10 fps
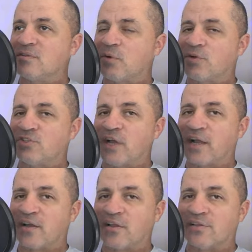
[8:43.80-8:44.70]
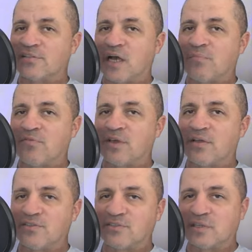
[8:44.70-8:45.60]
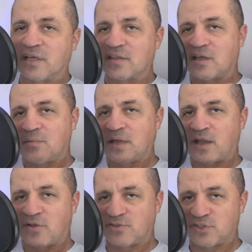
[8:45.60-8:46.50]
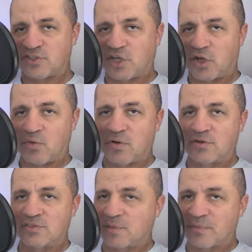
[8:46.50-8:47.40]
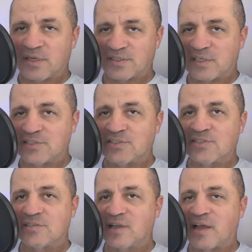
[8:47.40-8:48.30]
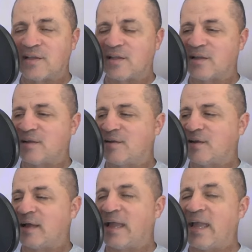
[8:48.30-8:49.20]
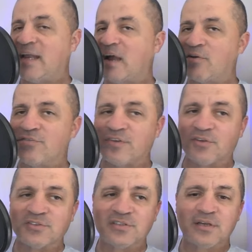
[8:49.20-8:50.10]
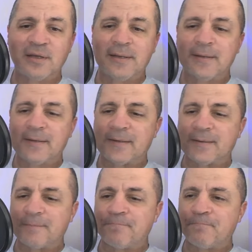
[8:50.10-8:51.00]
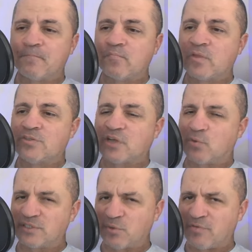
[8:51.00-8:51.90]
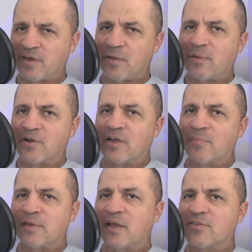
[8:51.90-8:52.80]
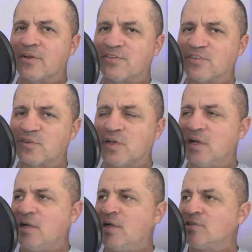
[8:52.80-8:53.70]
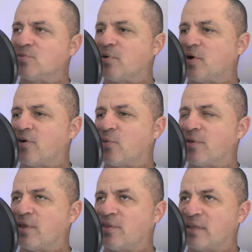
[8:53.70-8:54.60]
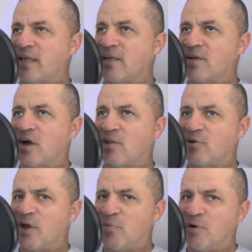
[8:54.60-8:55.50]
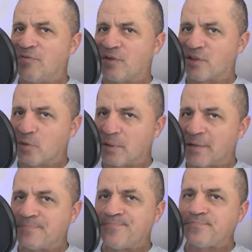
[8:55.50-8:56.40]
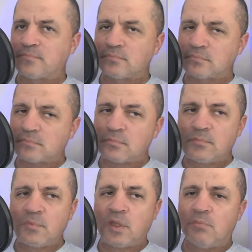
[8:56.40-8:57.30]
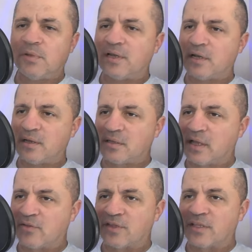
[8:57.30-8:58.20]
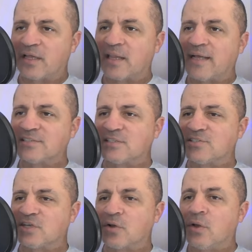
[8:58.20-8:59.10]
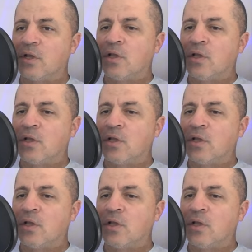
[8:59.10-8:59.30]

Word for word: throw a jacket on the top of it and just let the MK Ultra show or something because I just I I hate how it feels. Um, so I wish I would find a better company out there to to partner with. I think they did collar and elbow for a little bit, but uh, I don't think that lasted. So